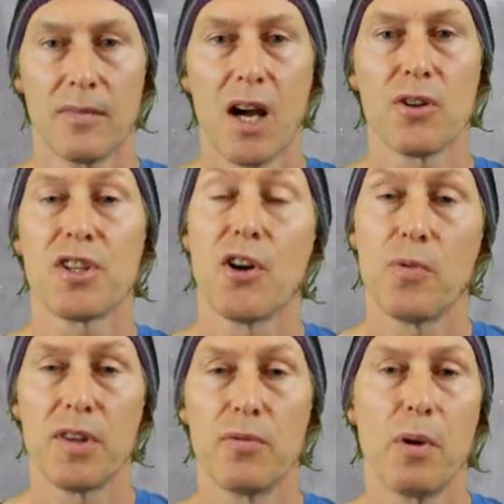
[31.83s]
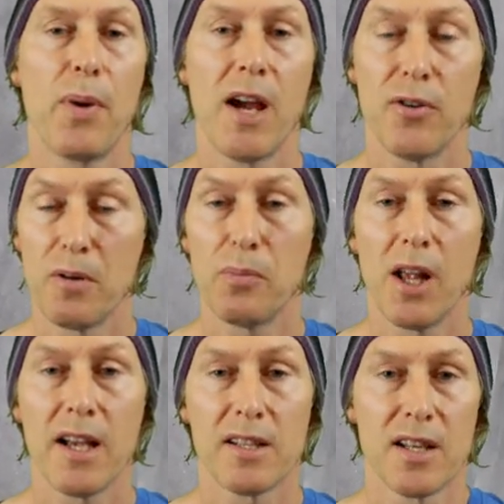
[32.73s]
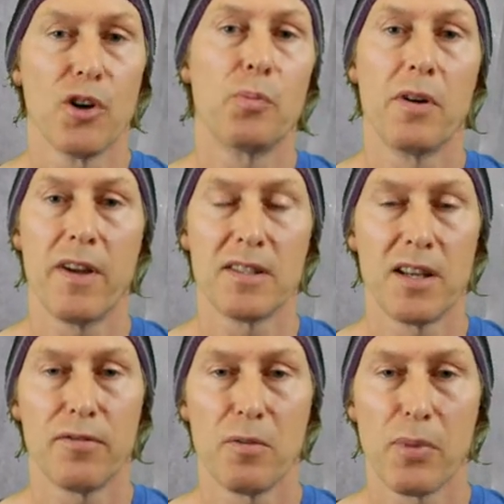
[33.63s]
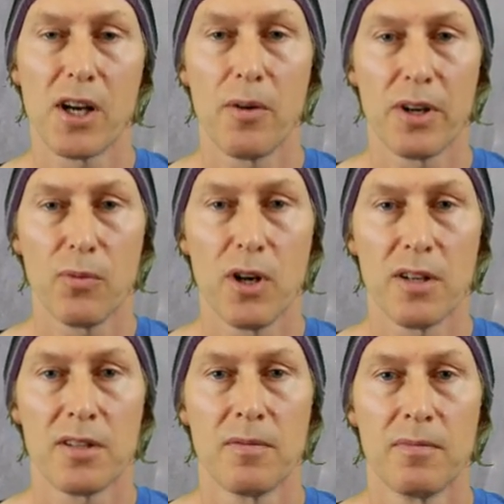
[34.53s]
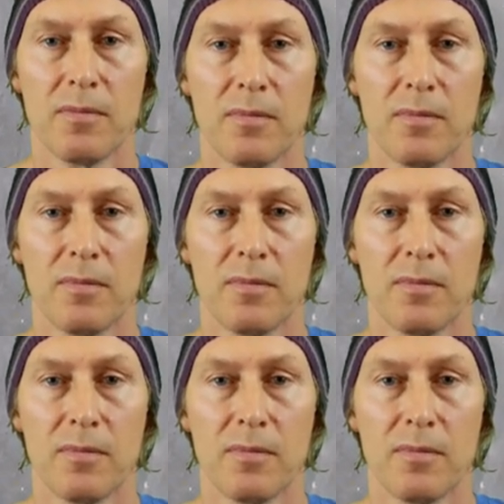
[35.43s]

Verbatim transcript: Also with the repair in place it'll prevent it from becoming worse.